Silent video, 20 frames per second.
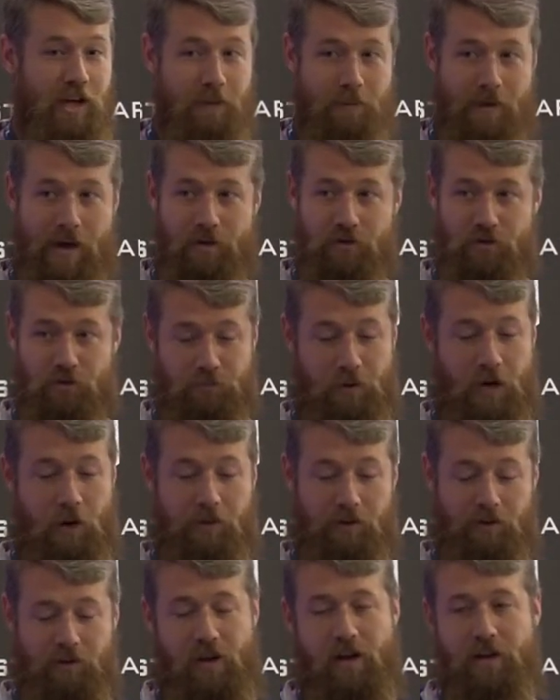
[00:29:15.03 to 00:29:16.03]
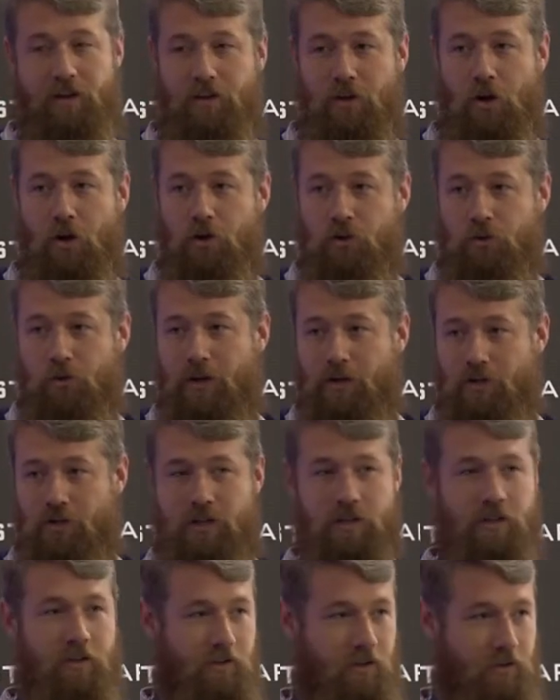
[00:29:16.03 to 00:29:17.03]
I imagine there's probably a lot of code
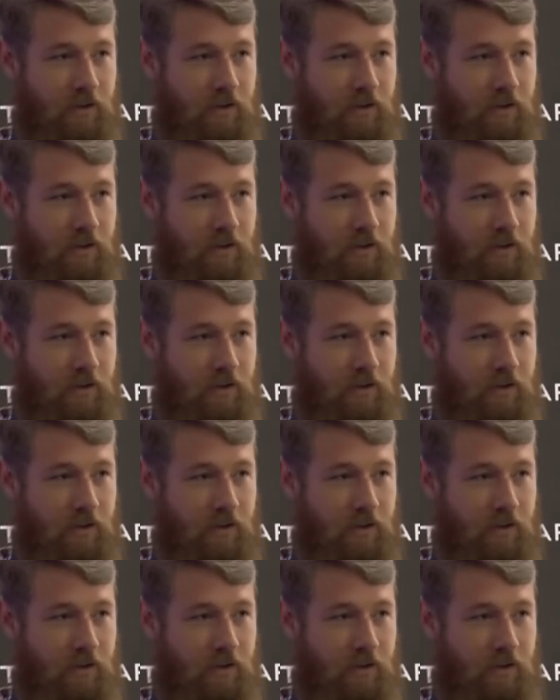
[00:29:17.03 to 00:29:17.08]
questions,